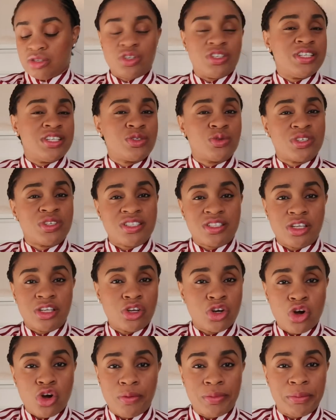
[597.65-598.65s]
So these ones do
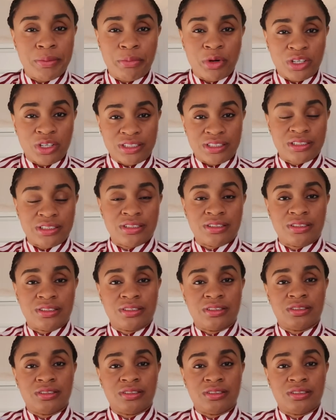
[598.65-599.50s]
not come in boxes.